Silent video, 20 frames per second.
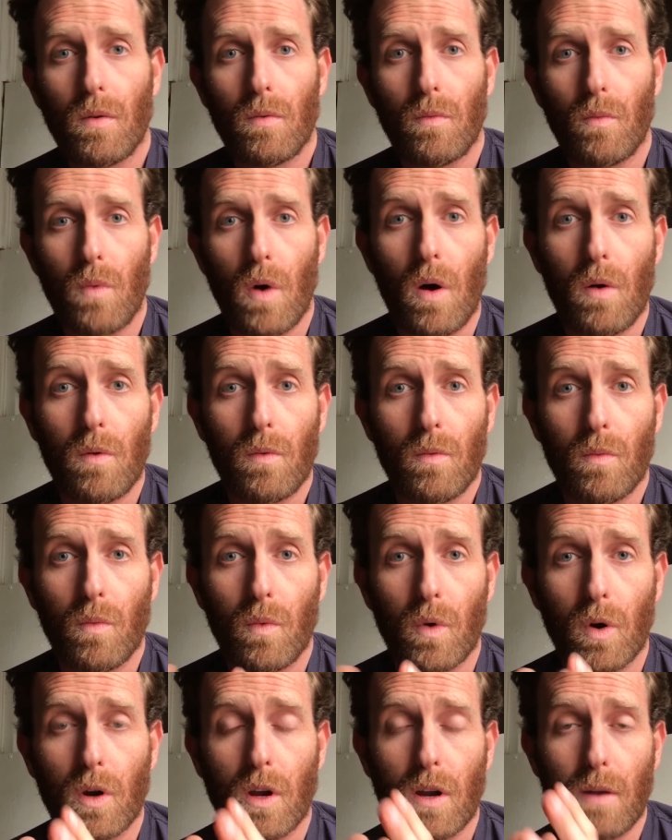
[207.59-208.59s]
Well,
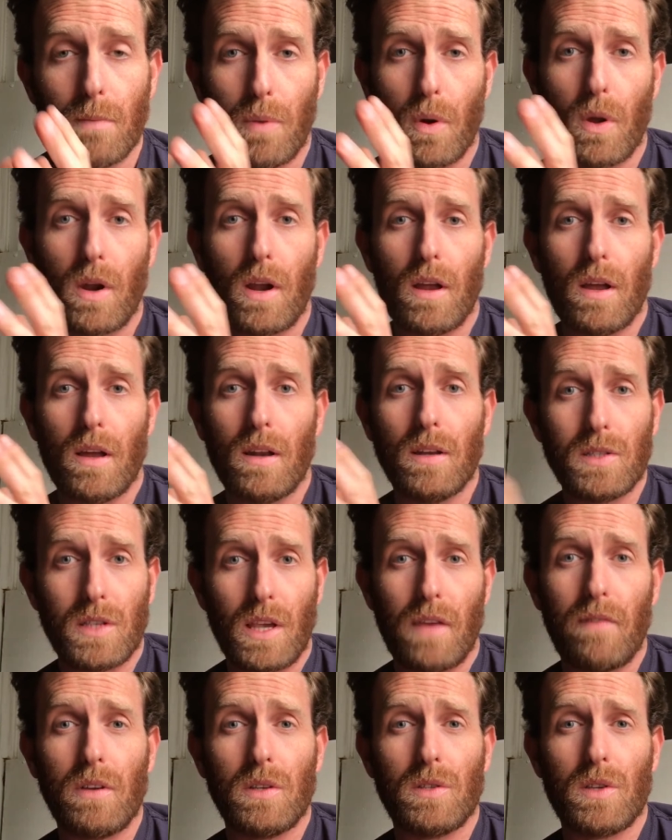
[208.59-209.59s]
we're going to put it in a
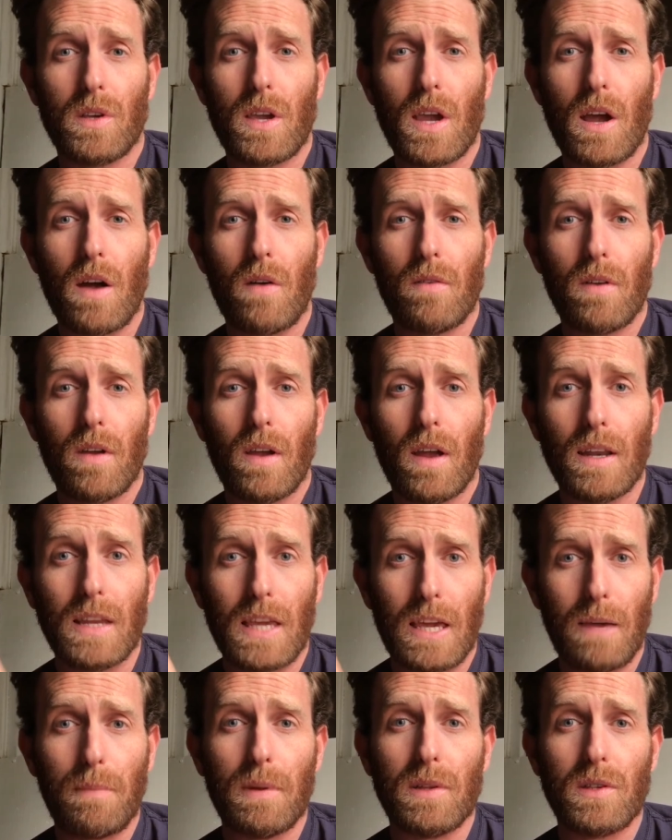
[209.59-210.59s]
savings account and
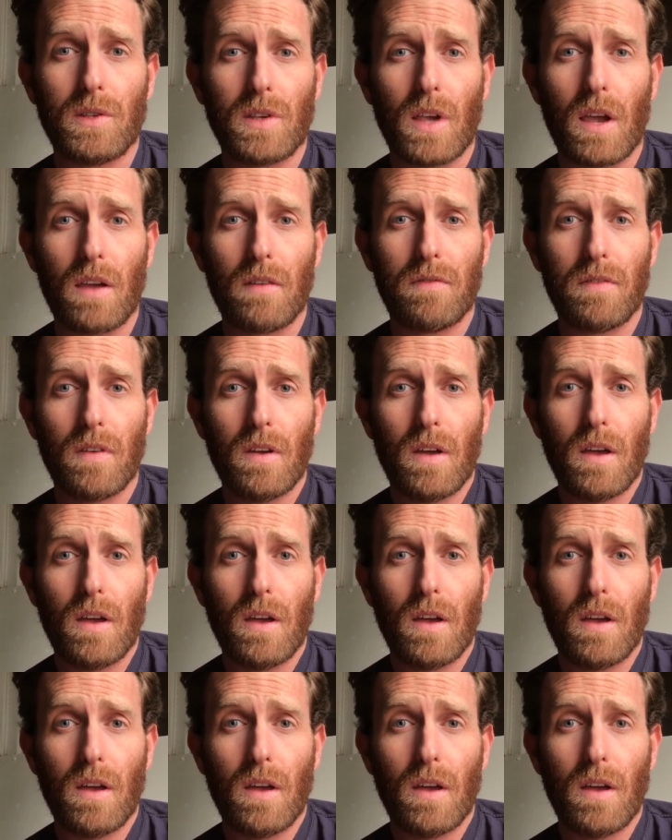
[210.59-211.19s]
keep it safe,